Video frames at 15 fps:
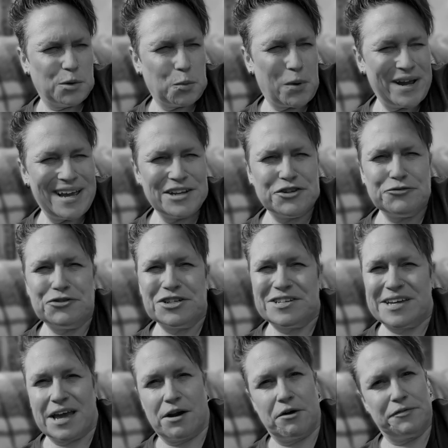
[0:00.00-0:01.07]
Why can't you
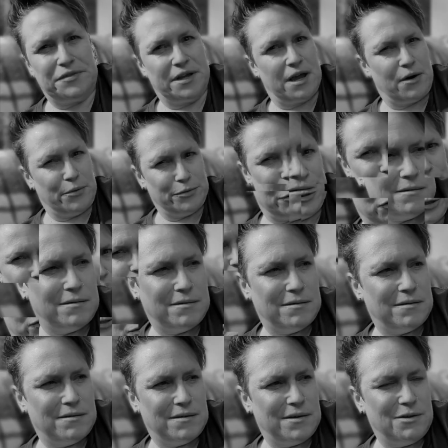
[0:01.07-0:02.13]
just get off the
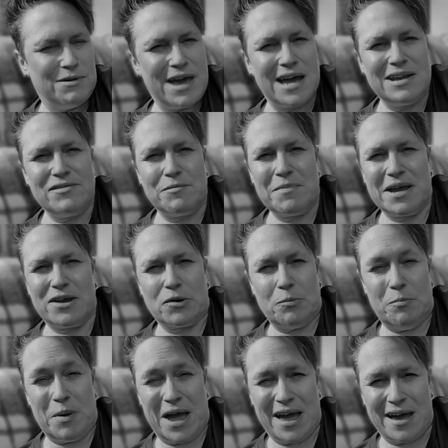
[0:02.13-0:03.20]
can't even make
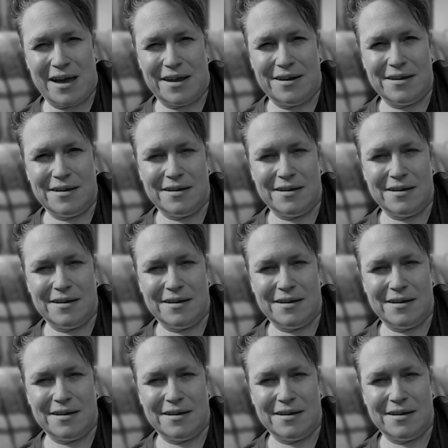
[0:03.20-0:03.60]
your bed.